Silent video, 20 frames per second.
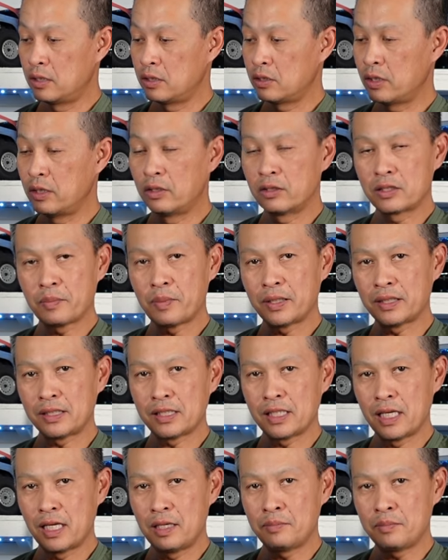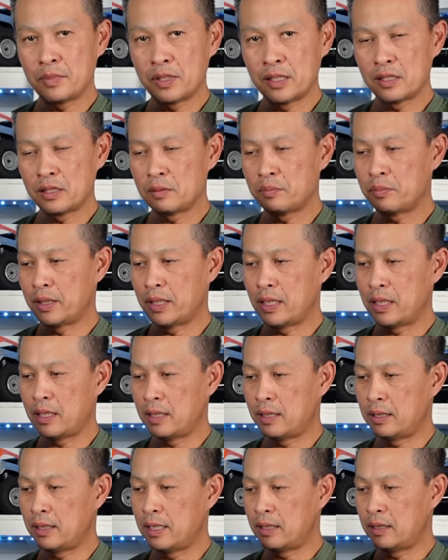So it looks about the same. It's
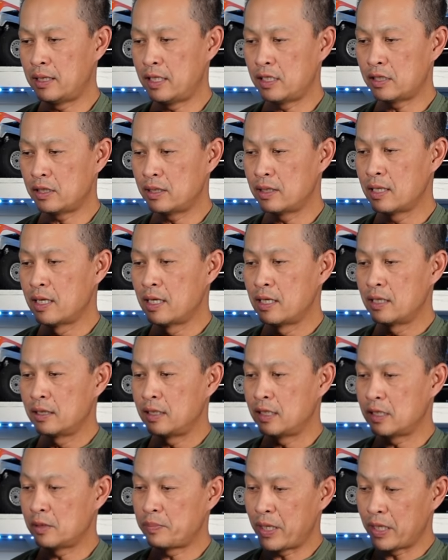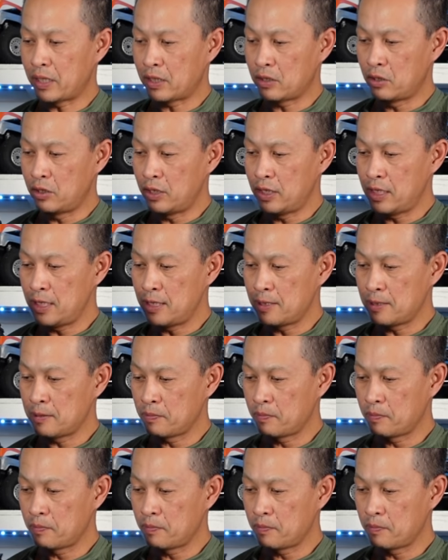they spec 30.